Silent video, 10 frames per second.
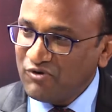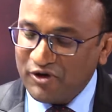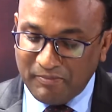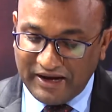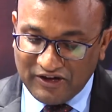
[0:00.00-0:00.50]

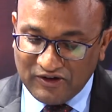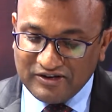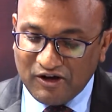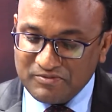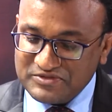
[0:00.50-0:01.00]
for
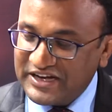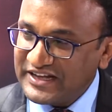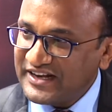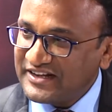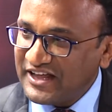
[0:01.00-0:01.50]
Bengal
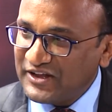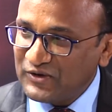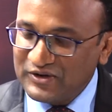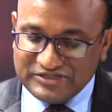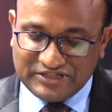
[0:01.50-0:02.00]
Obstetric and
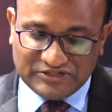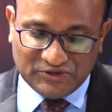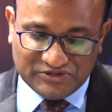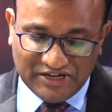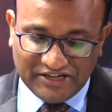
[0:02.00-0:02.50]
Gynecologic
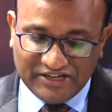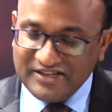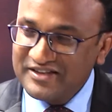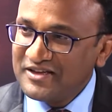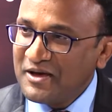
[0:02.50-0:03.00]

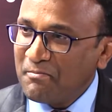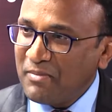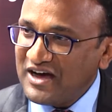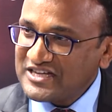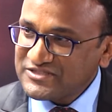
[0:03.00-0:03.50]
Society,
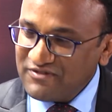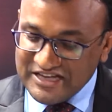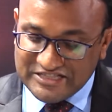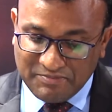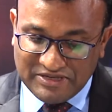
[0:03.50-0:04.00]
past
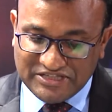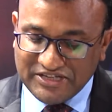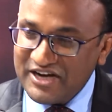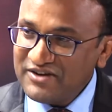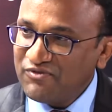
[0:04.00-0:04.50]
vice president